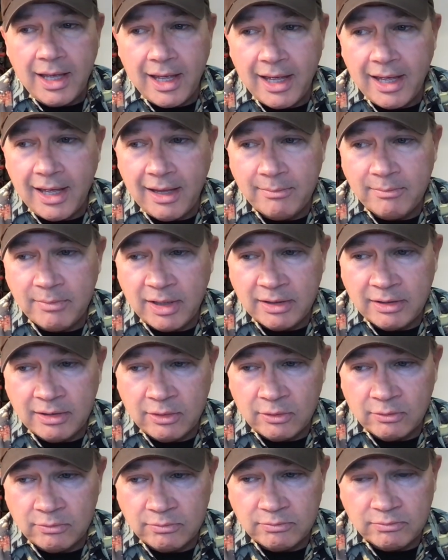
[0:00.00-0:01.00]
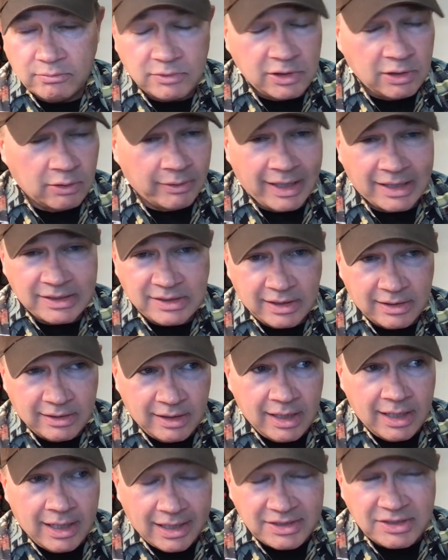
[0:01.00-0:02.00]
Um, and they're, you know, that's a
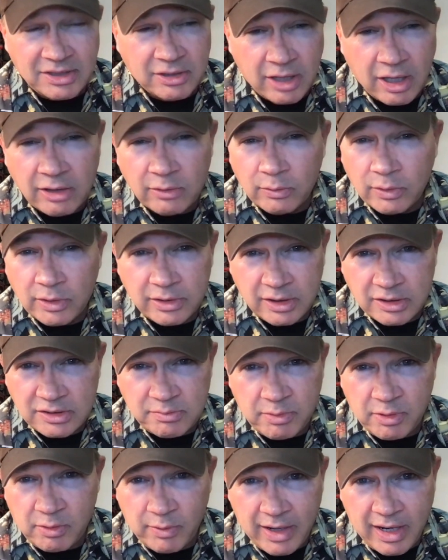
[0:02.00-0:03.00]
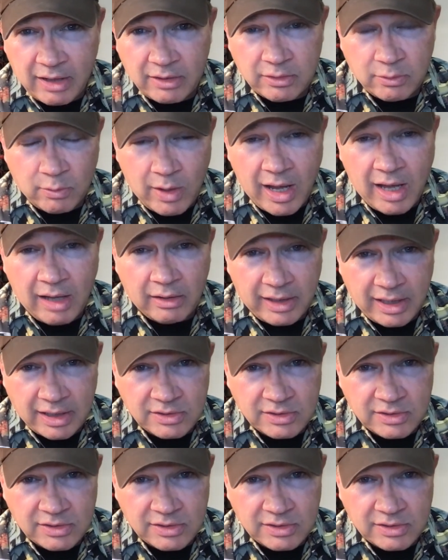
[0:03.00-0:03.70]
that's another one that's been around a while and